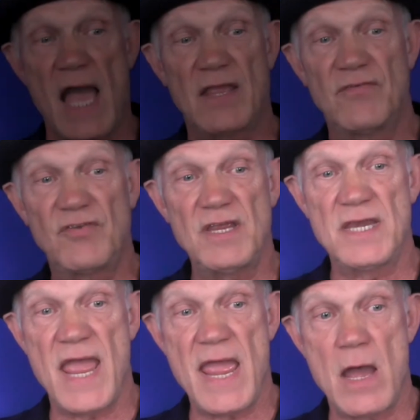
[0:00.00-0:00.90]
can see
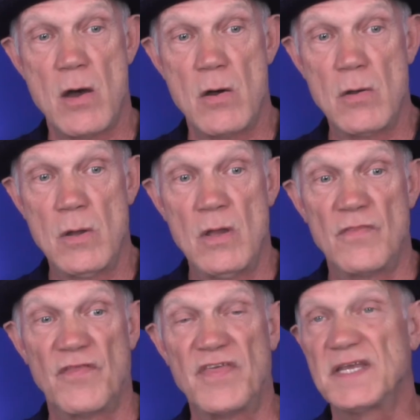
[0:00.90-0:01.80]
now
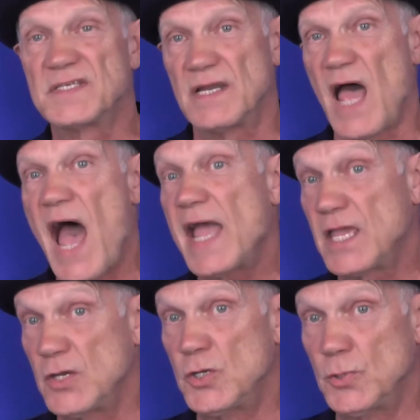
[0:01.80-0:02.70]
the things that I
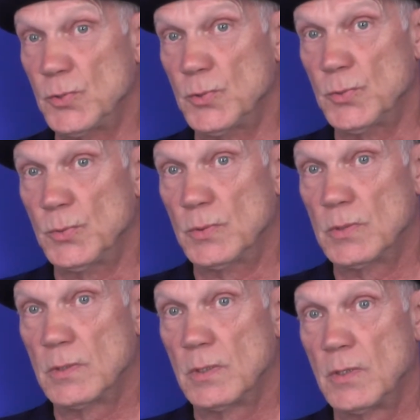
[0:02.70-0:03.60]
can do
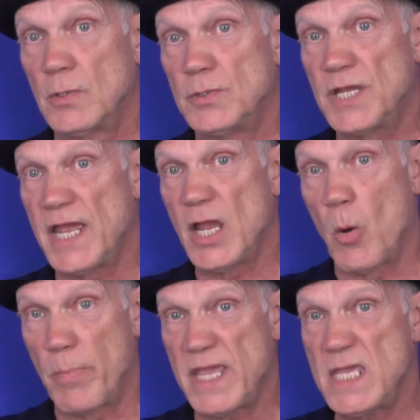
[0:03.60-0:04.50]
to
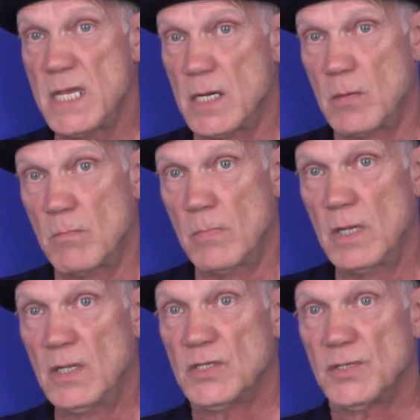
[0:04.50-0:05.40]
help him
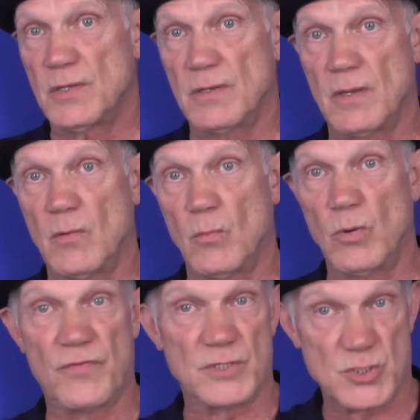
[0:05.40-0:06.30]

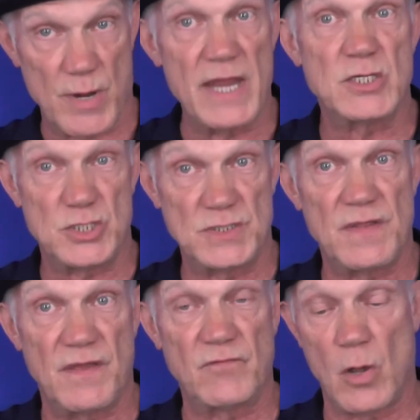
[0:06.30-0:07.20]
with the strategies
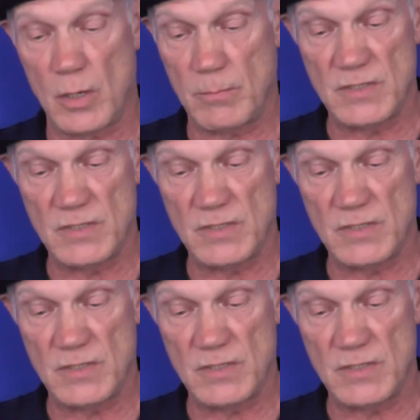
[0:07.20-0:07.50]
that they've taught him.